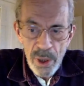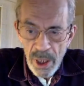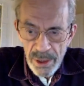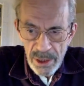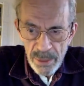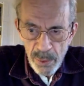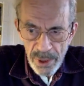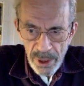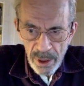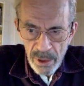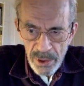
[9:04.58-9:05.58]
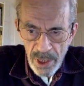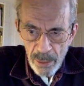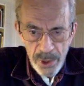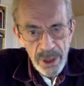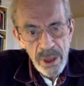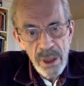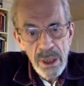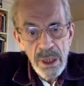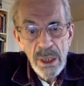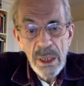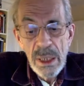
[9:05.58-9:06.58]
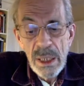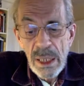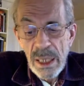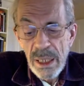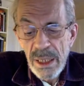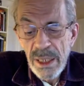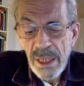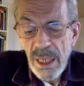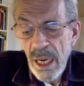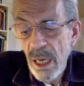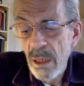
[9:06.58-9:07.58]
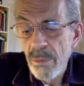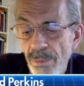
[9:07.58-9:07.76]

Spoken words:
on this particular subject. And he, I